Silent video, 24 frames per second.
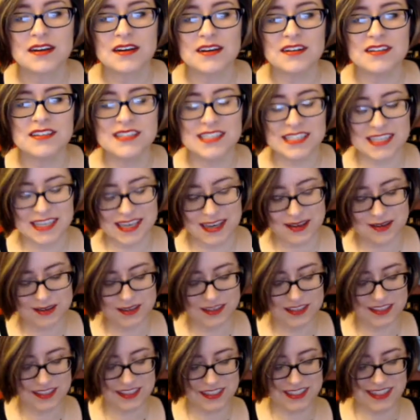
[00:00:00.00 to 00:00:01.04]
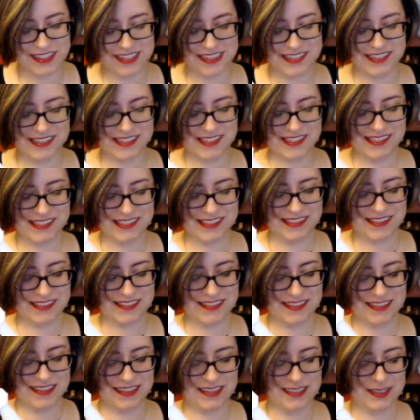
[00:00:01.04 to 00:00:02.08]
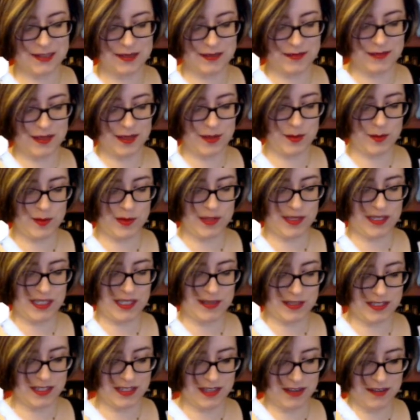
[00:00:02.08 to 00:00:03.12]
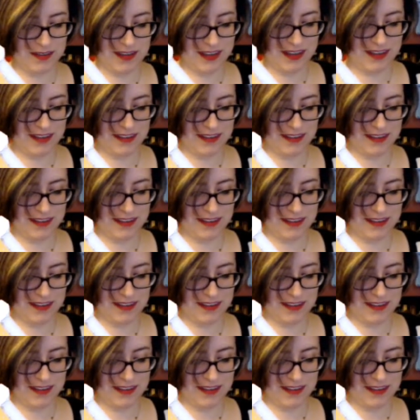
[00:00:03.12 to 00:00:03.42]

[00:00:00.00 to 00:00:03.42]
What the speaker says: Girl Scout cookies. I do have that ability, just not right